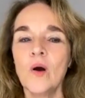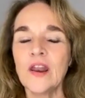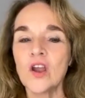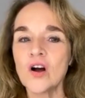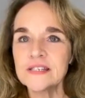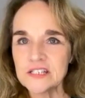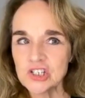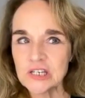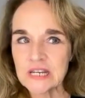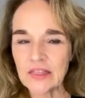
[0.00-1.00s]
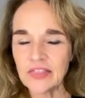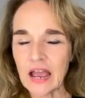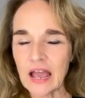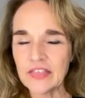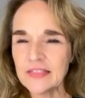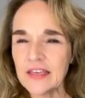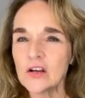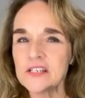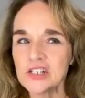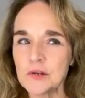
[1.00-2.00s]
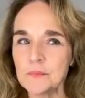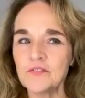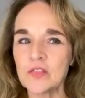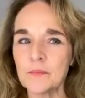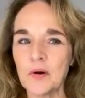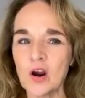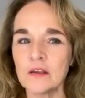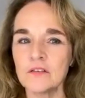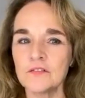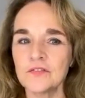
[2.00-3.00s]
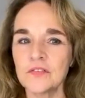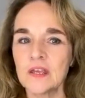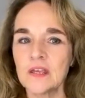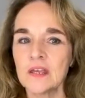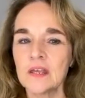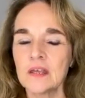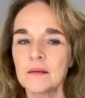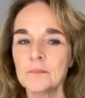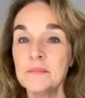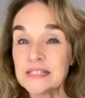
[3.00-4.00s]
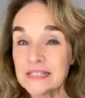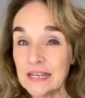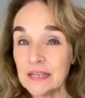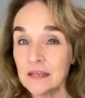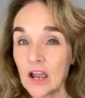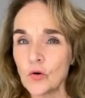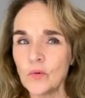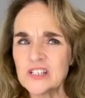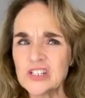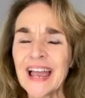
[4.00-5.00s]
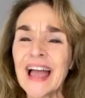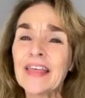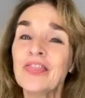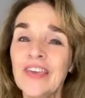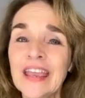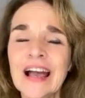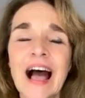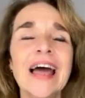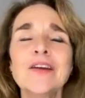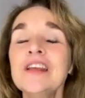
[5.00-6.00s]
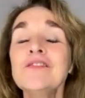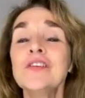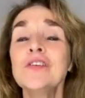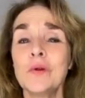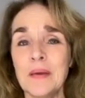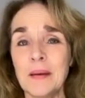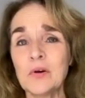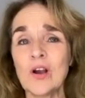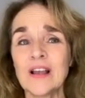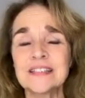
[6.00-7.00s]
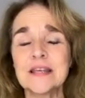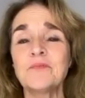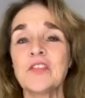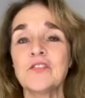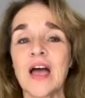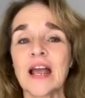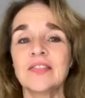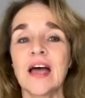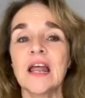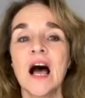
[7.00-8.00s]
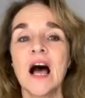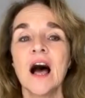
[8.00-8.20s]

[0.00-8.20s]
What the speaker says: I auditioned, I think they auditioned me for the part of Missy originally. I think I don't even remember, except for the fact that,